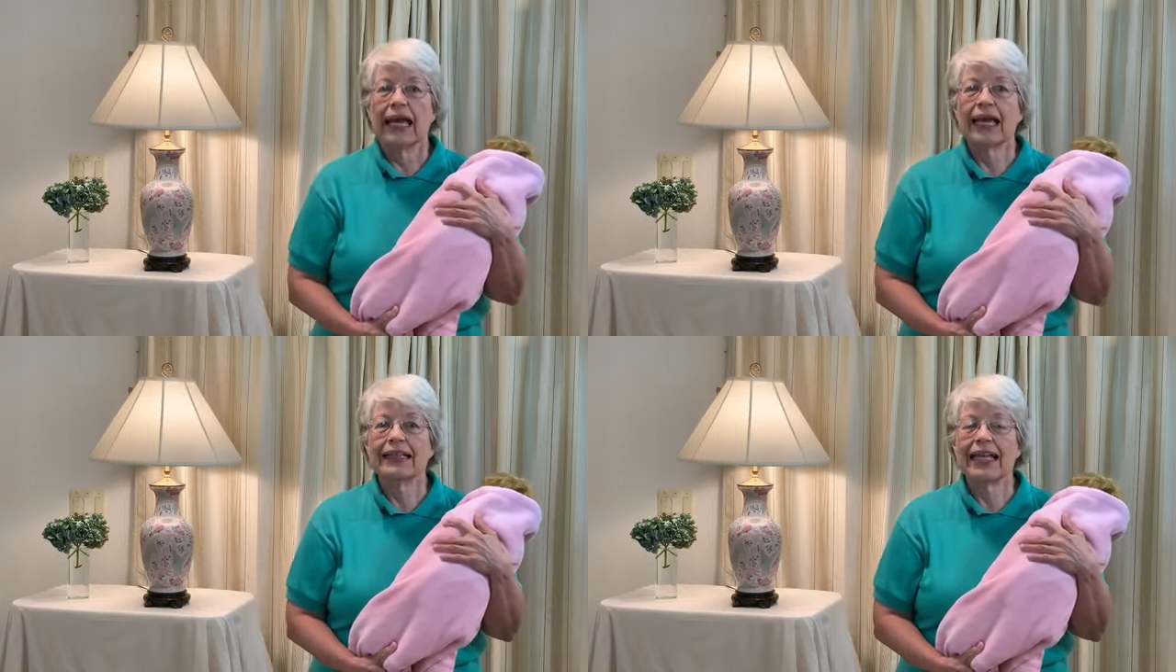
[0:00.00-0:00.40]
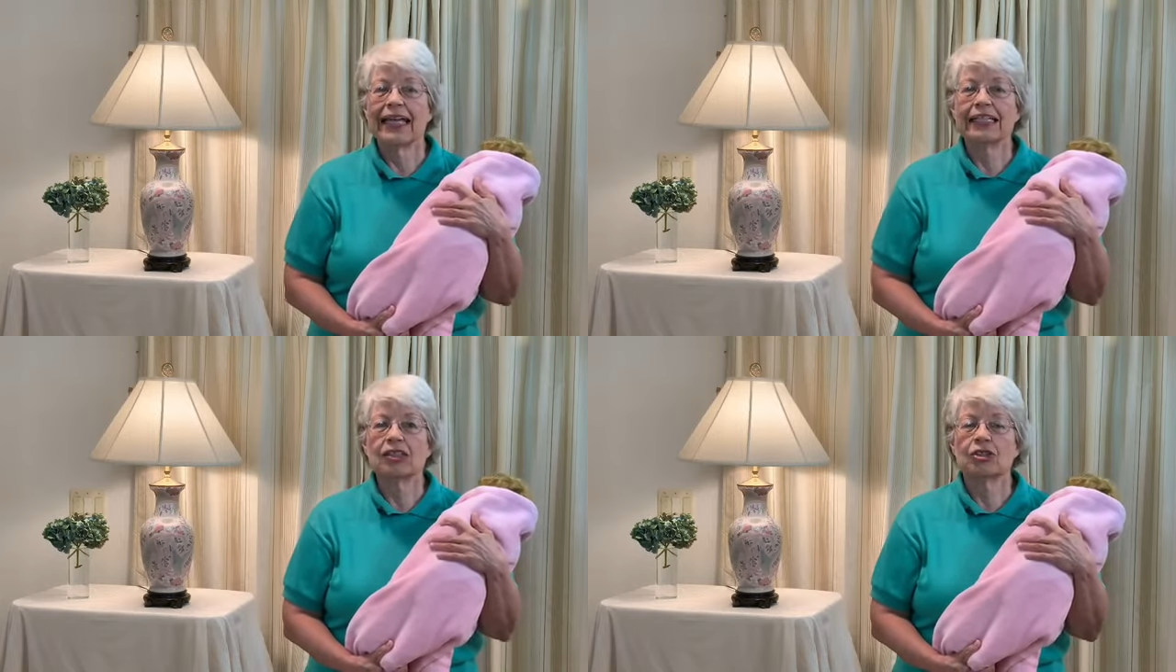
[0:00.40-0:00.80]
and
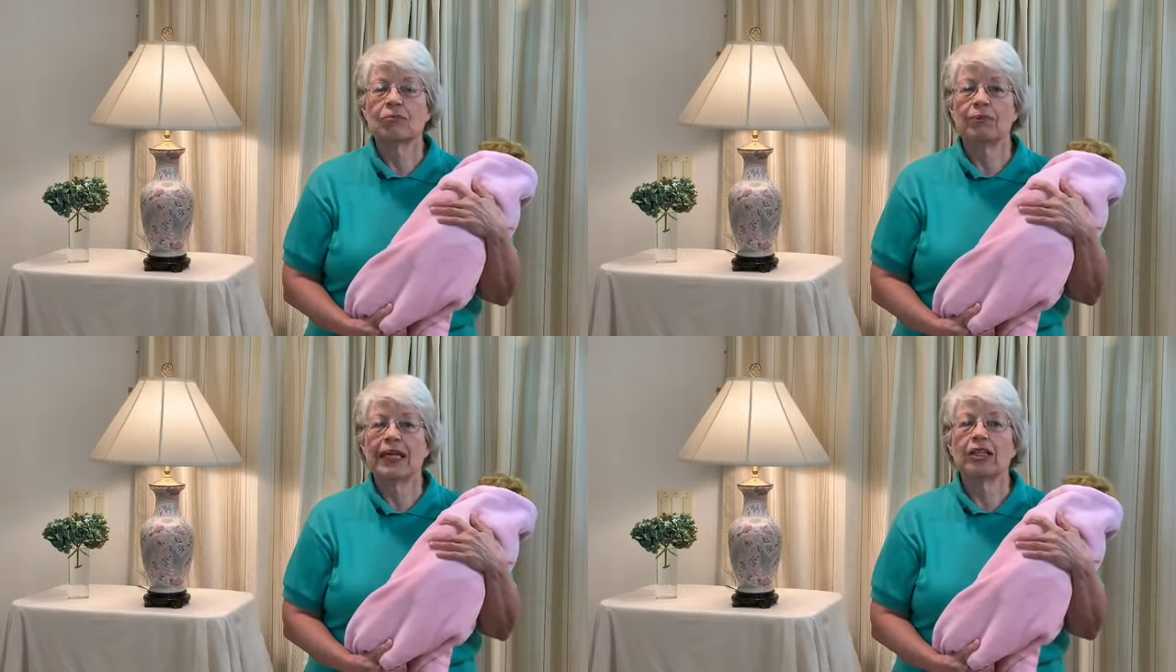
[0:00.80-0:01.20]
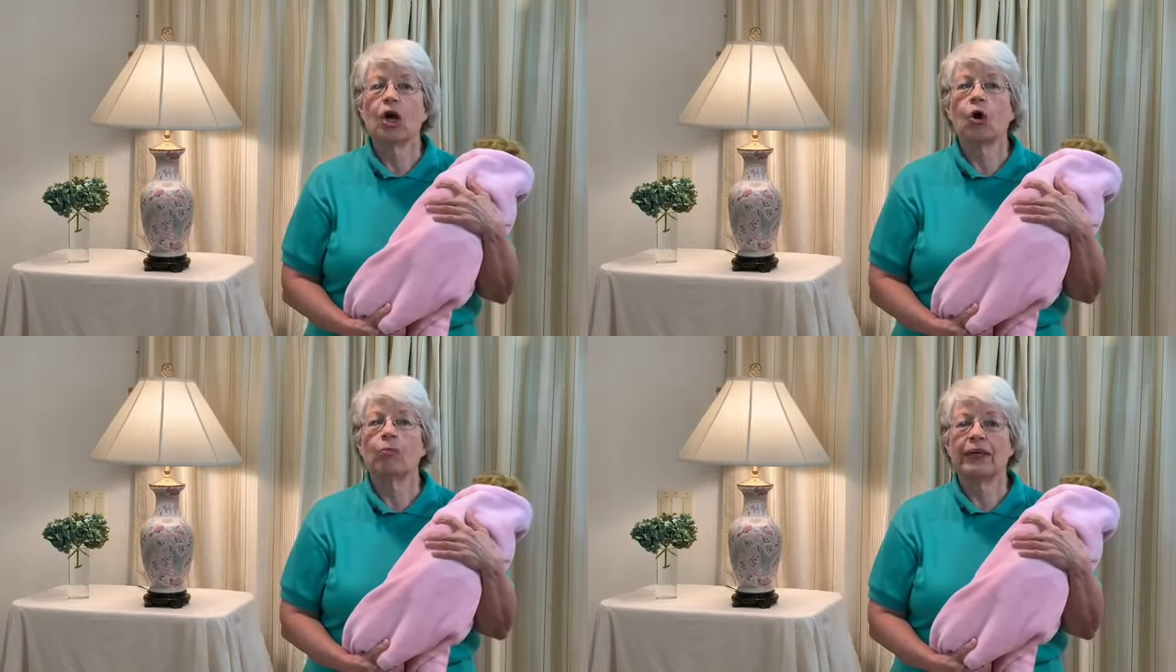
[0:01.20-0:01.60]
then it should be a
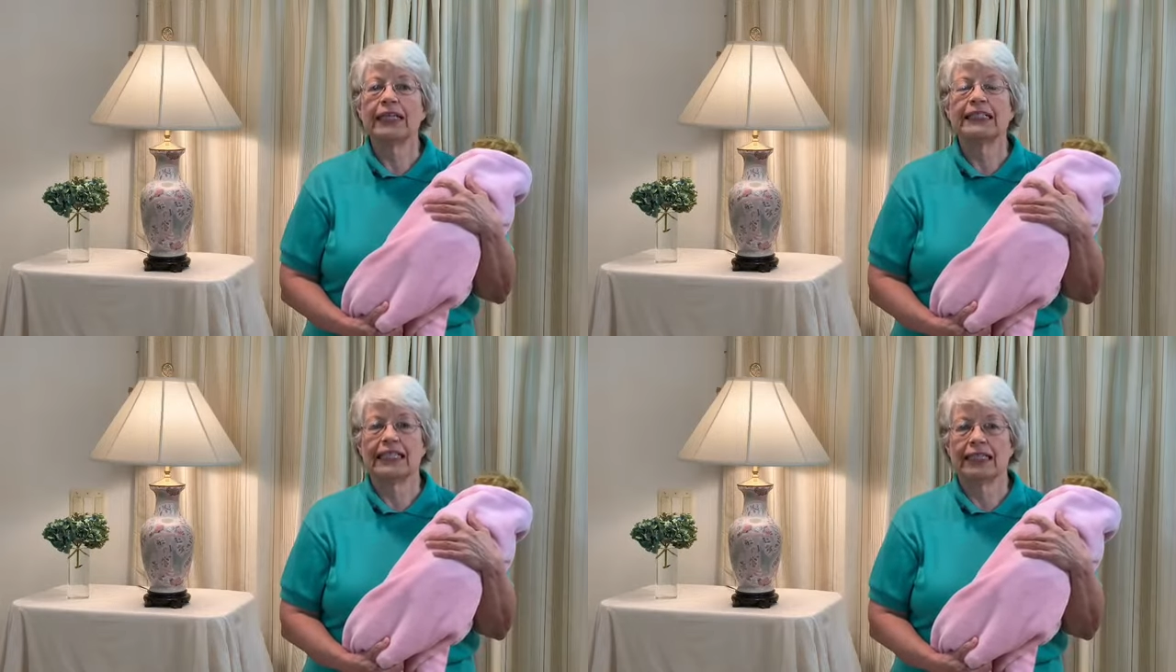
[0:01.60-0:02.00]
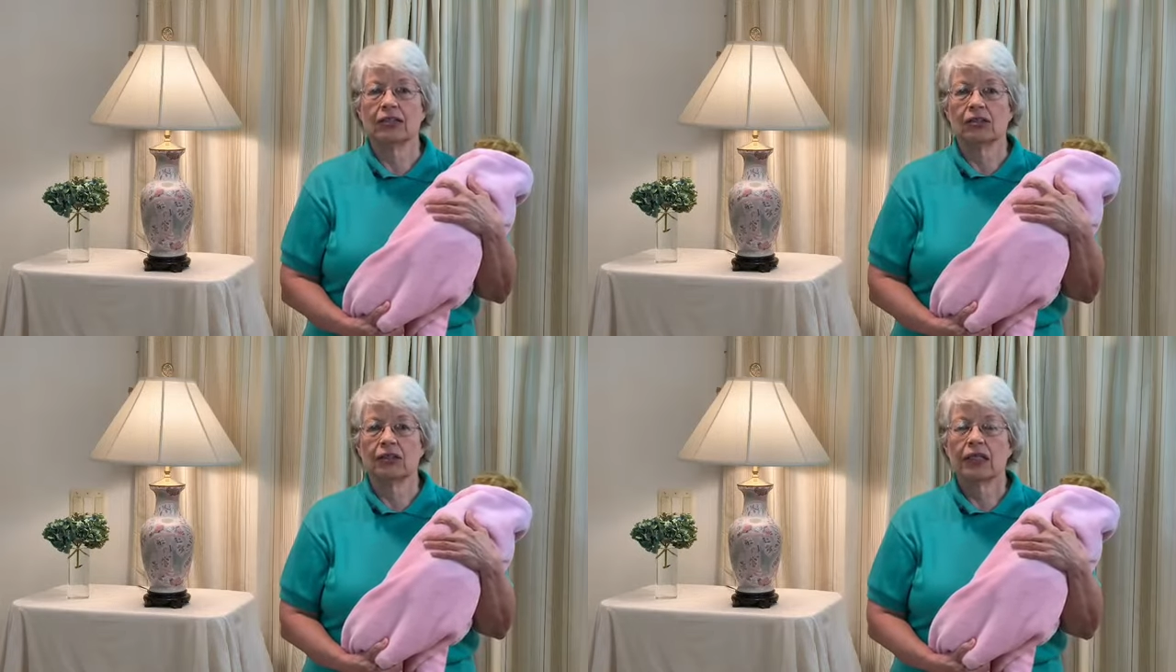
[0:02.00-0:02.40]
no big
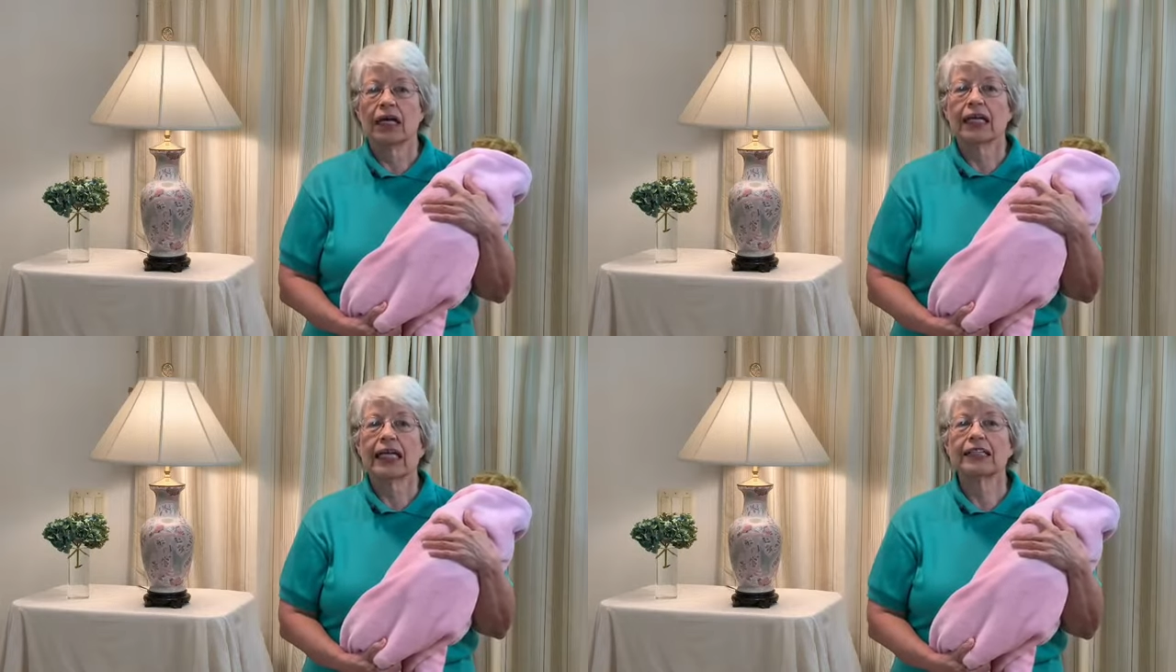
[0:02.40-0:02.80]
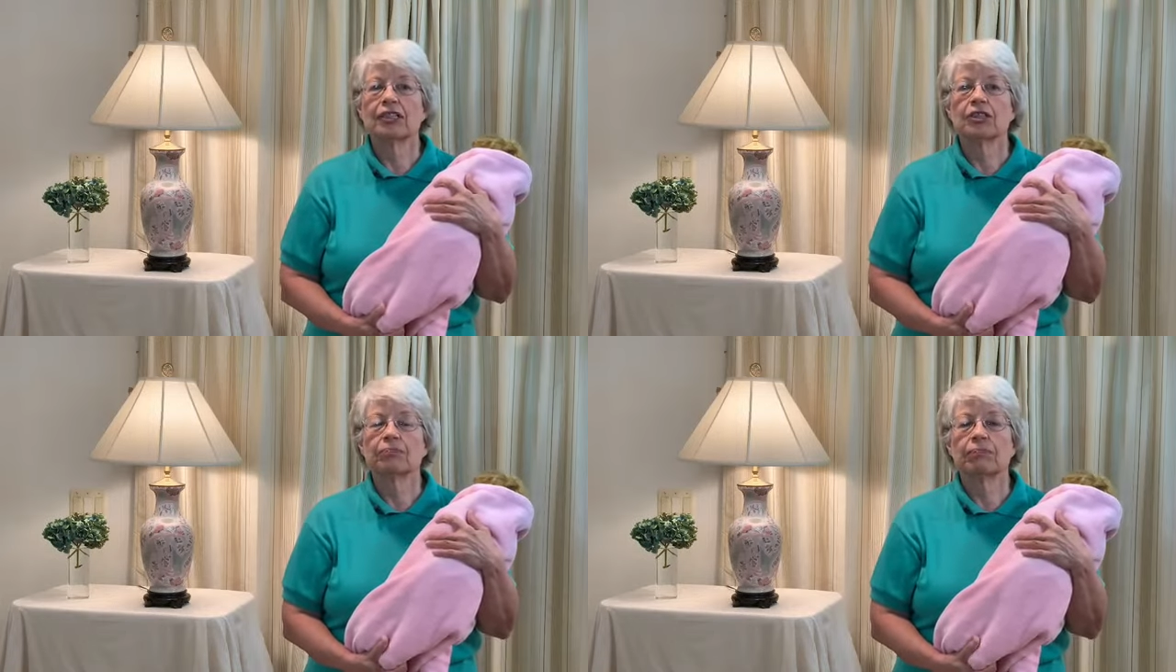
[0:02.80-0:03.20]
deal. Let
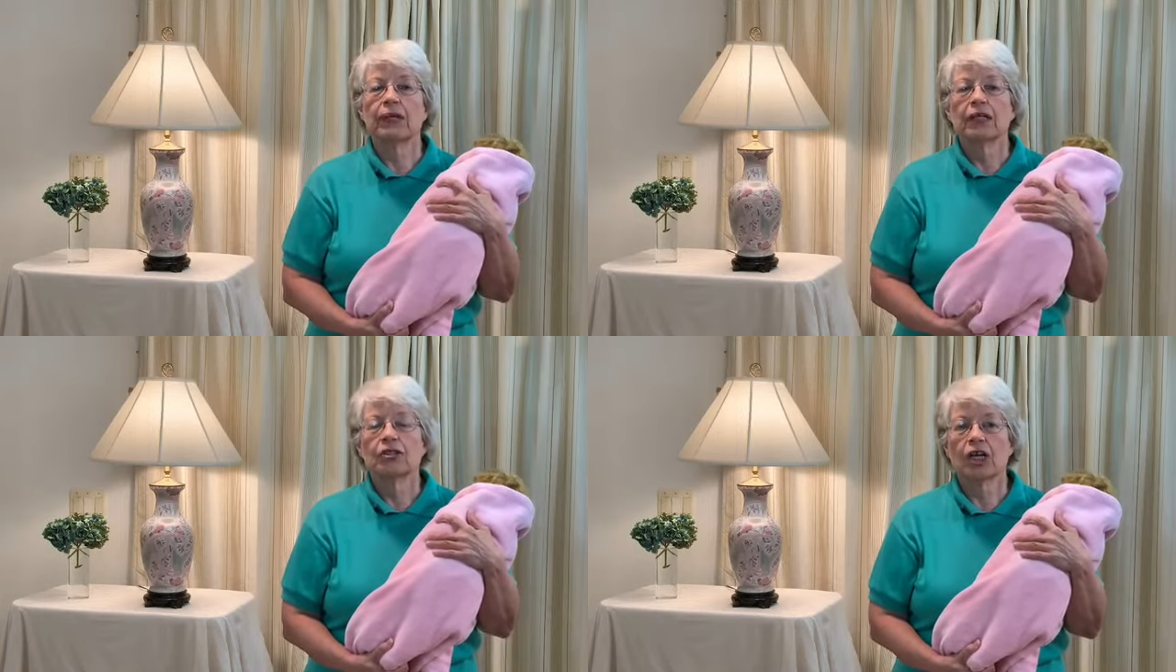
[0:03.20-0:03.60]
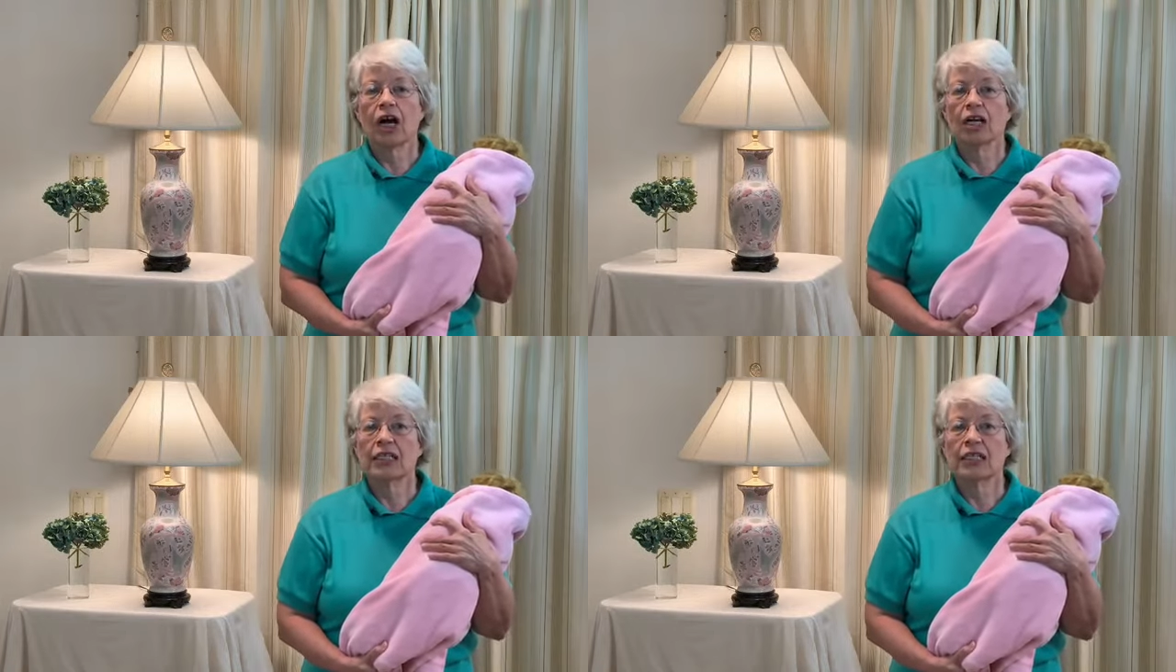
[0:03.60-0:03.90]
your dog